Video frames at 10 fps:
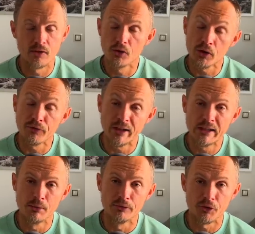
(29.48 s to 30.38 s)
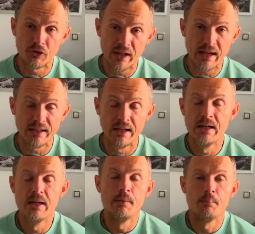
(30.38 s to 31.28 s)
and not available for sale.
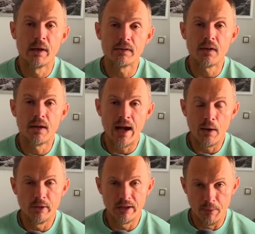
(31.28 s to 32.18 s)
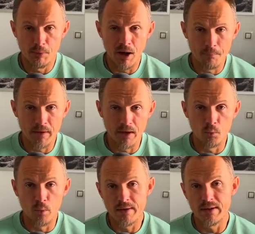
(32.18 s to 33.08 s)
But I will keep you updated
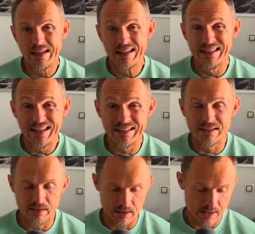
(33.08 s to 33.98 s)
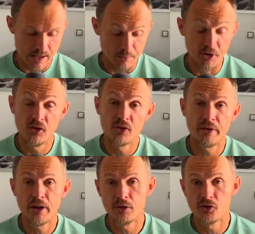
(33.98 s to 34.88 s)
when it is. Because it's a
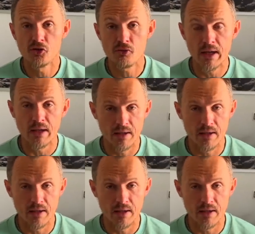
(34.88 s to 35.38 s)
very good string.